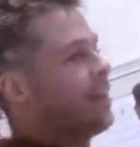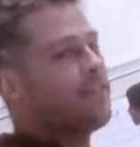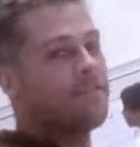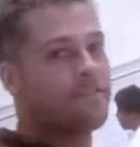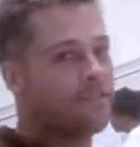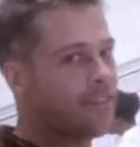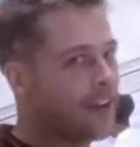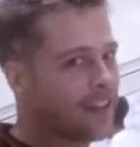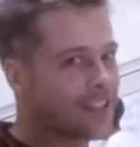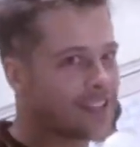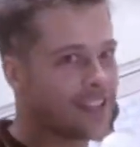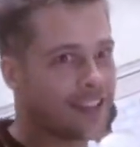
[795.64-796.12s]

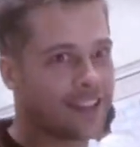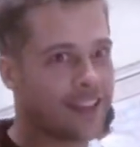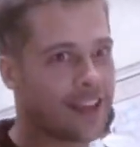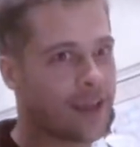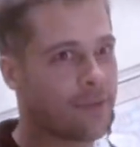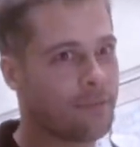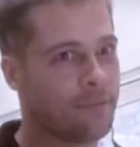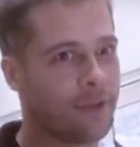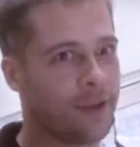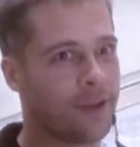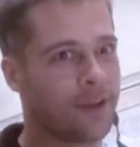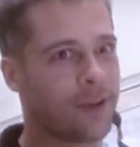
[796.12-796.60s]
infecting
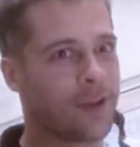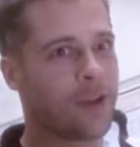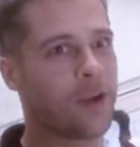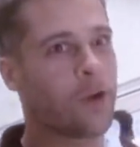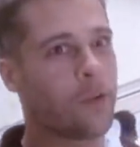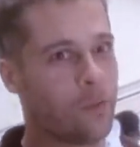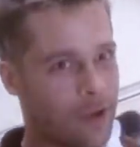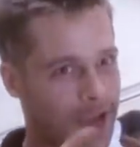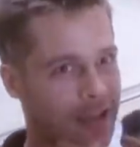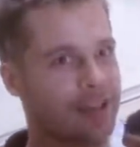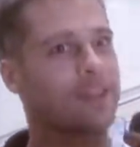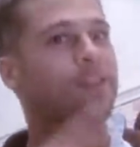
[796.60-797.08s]
them.
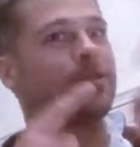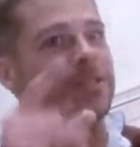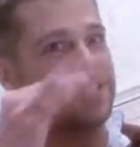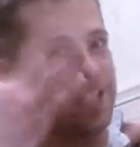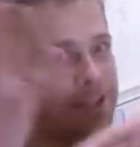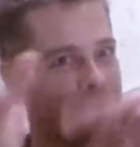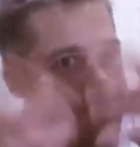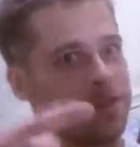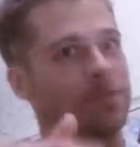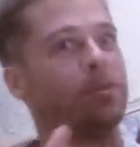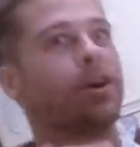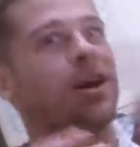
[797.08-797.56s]
Wackos
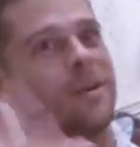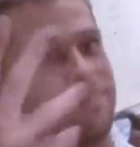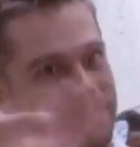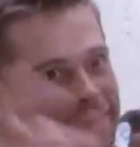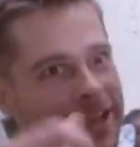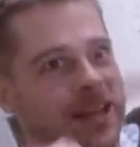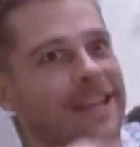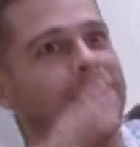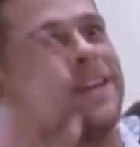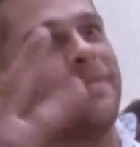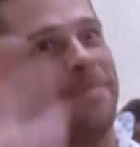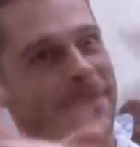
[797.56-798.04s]
everywhere,
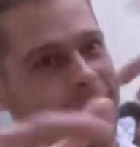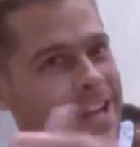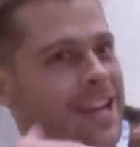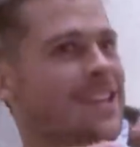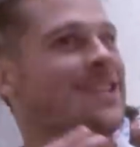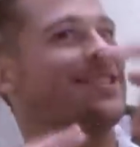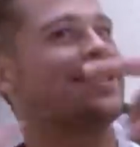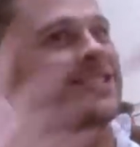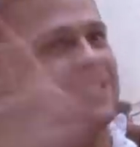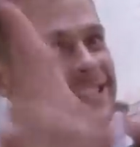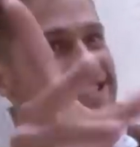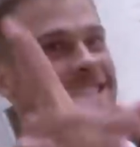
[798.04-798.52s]
plague of
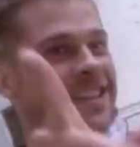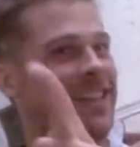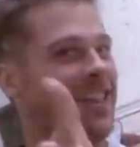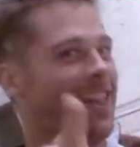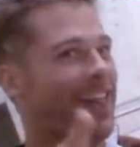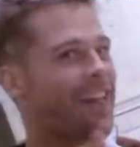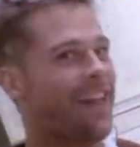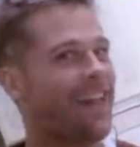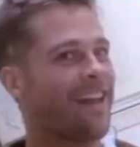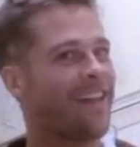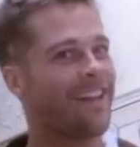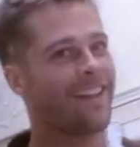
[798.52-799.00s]
madness.
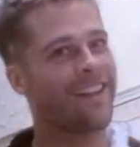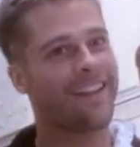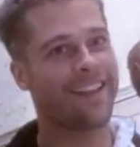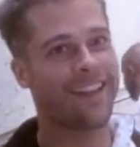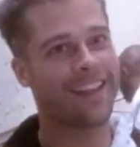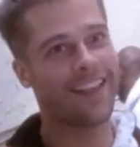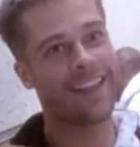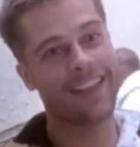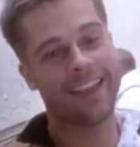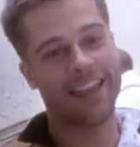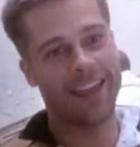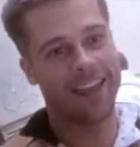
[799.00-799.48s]
Come on,
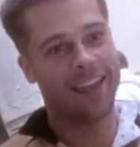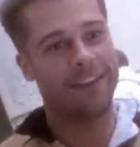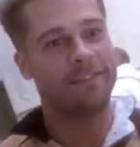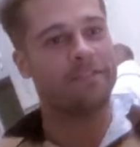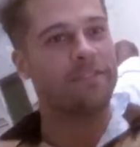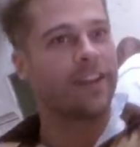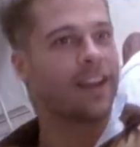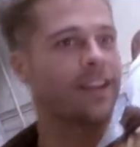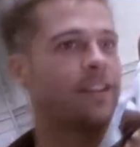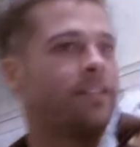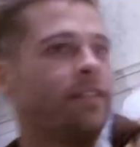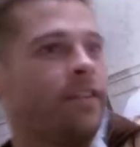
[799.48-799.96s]
let's go. In
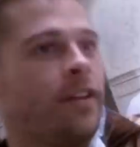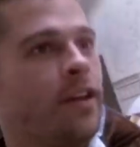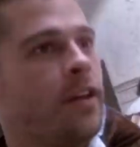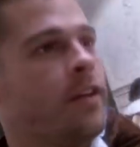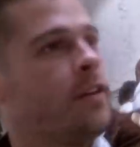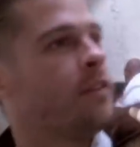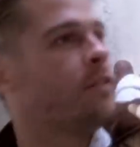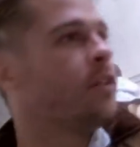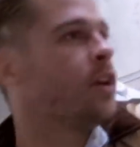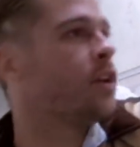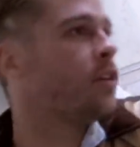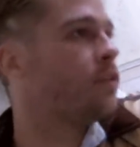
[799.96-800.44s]
fact,
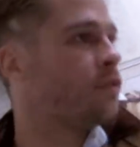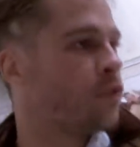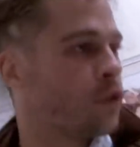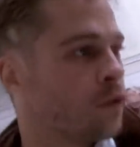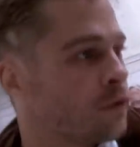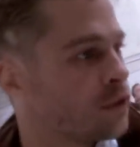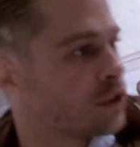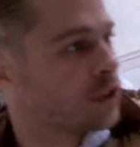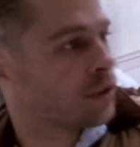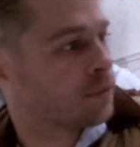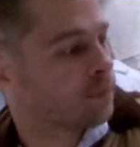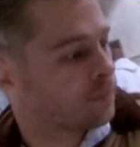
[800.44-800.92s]
very few,
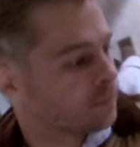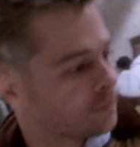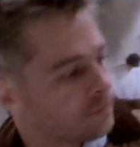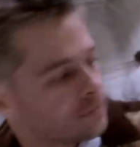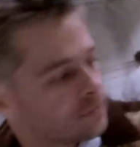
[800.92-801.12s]
Jim,